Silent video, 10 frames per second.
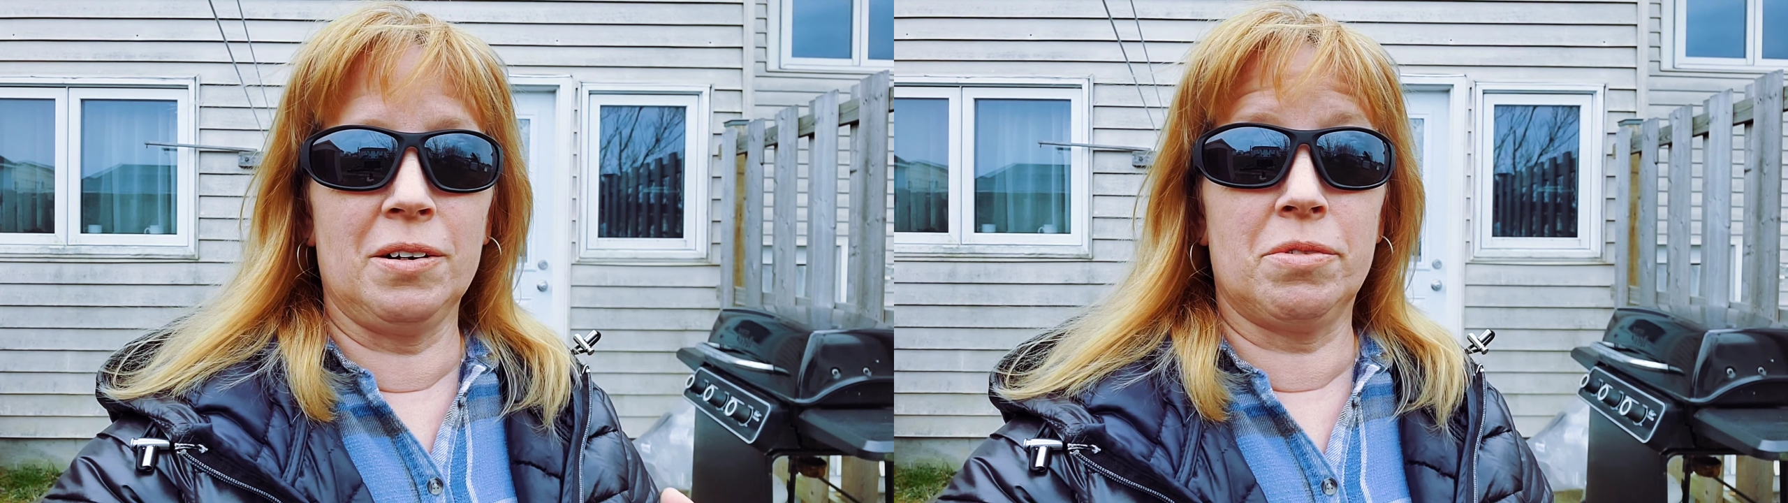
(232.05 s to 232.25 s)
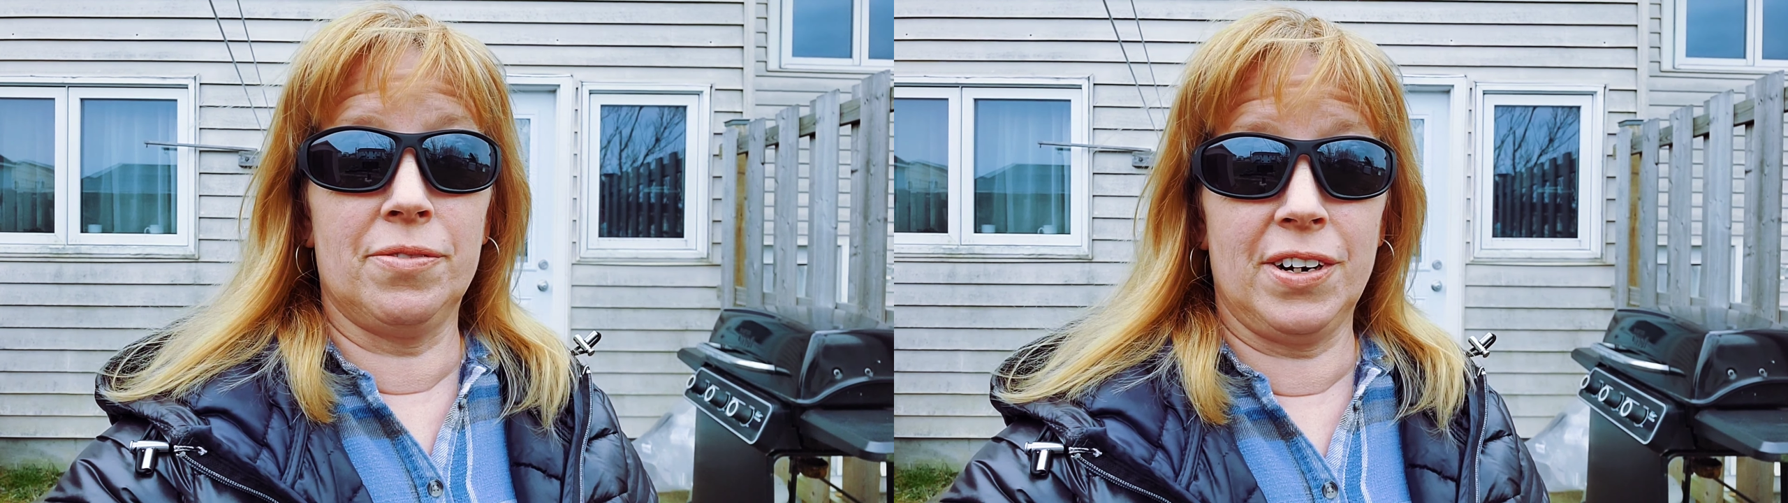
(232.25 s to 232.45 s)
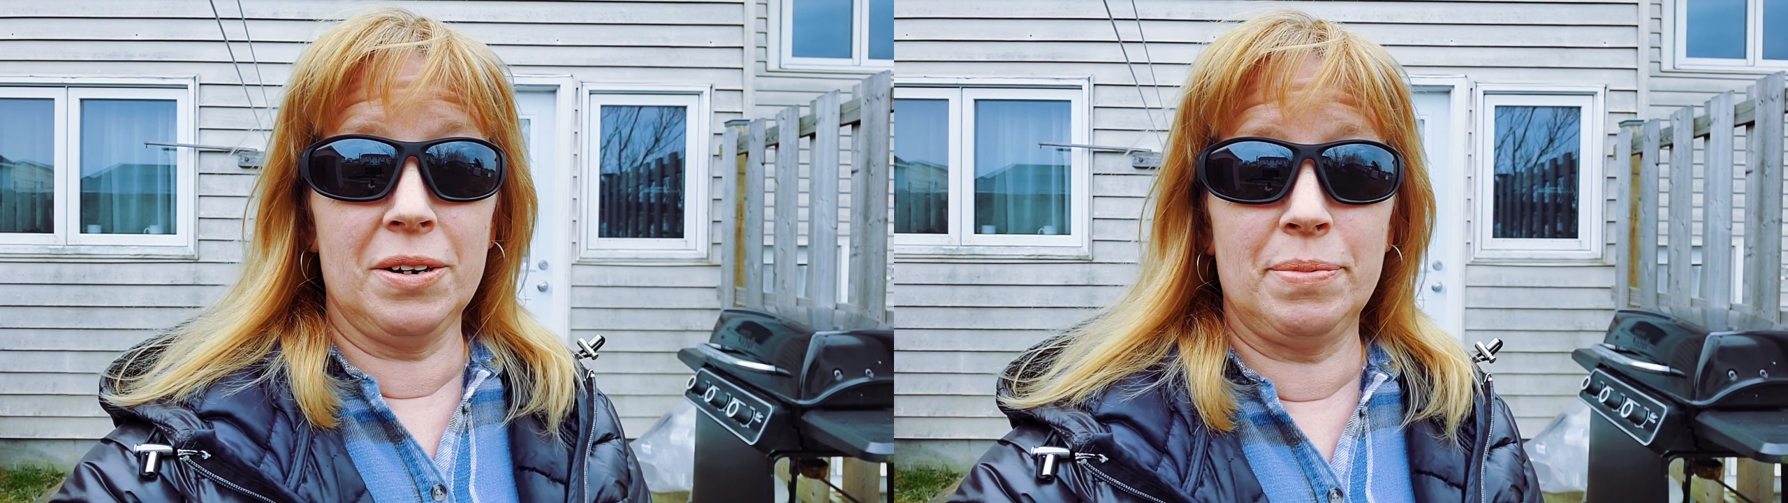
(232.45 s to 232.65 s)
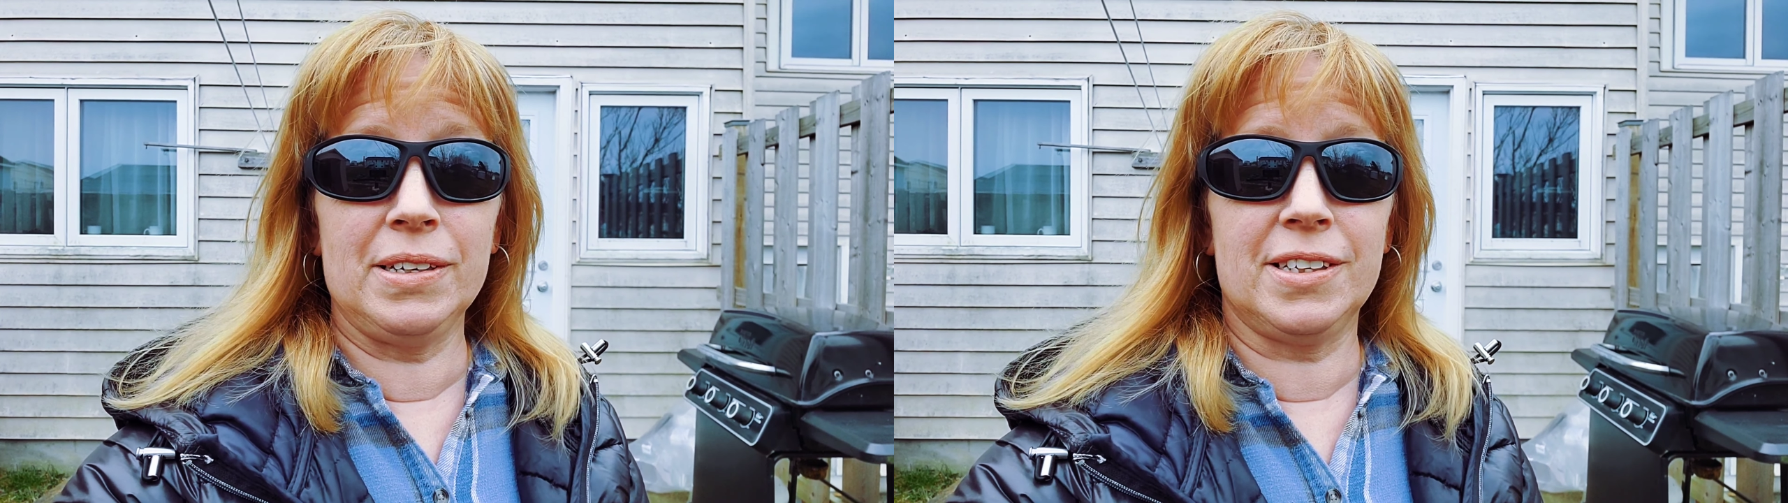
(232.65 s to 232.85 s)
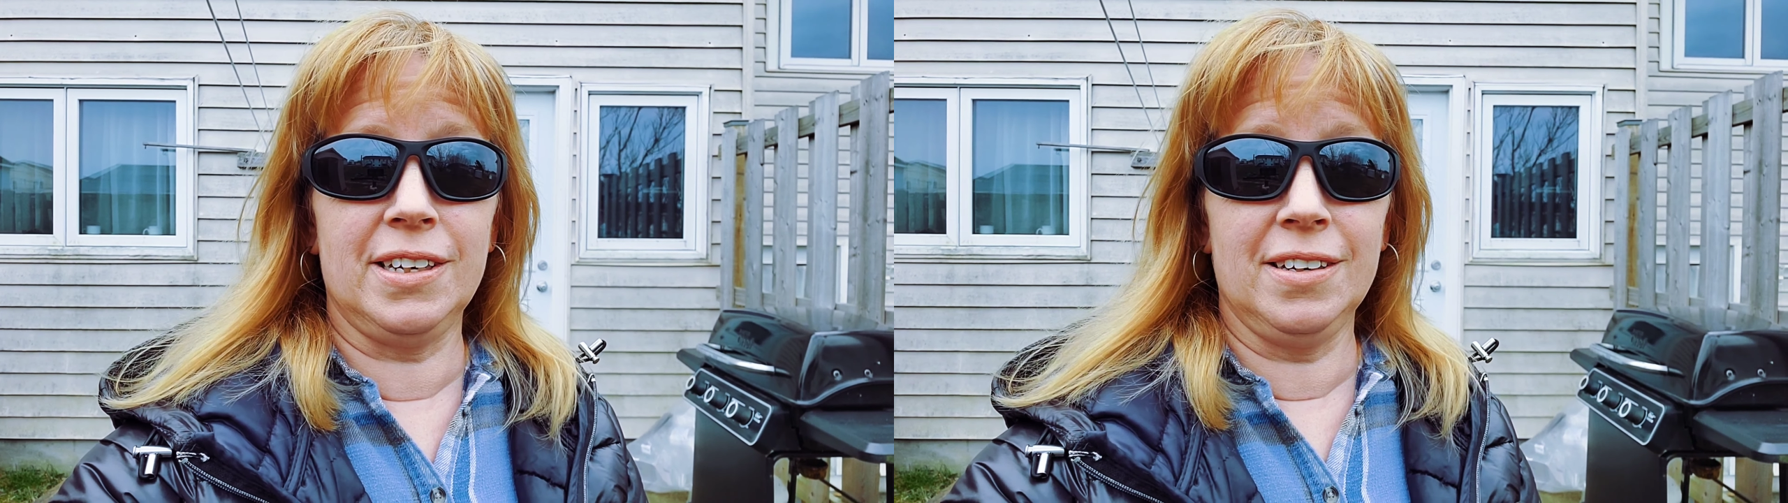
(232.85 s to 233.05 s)
I were very
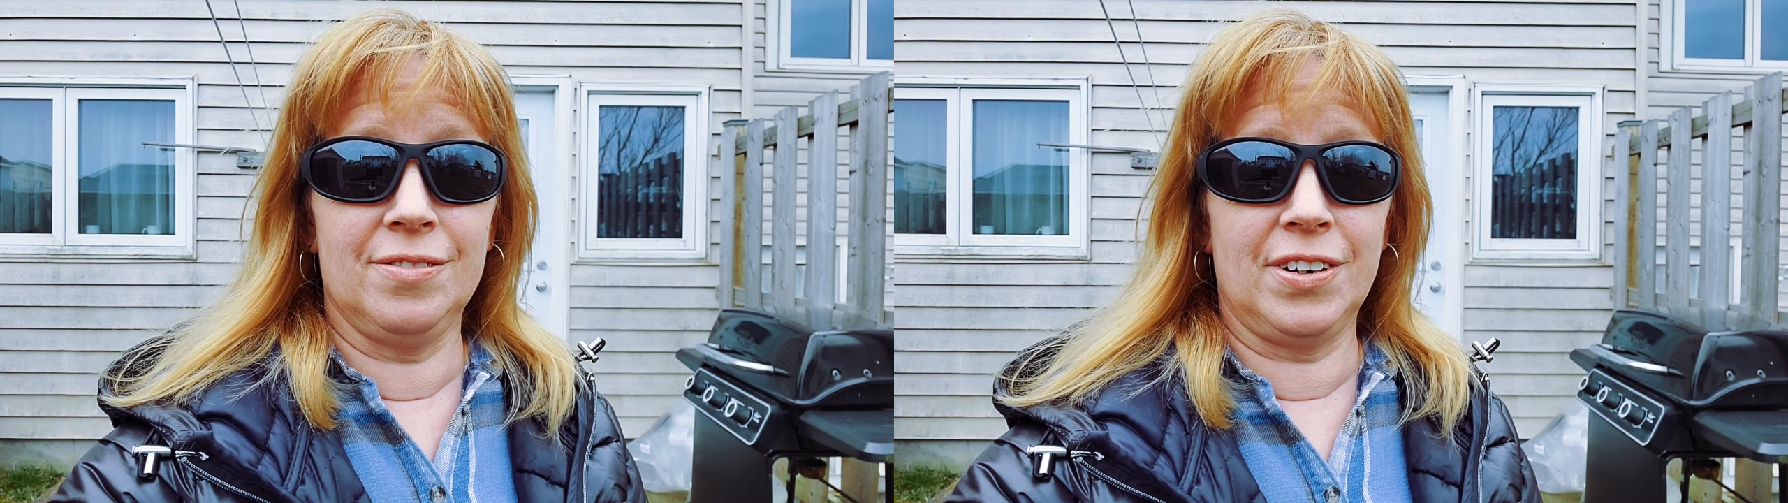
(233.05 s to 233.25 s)
busy,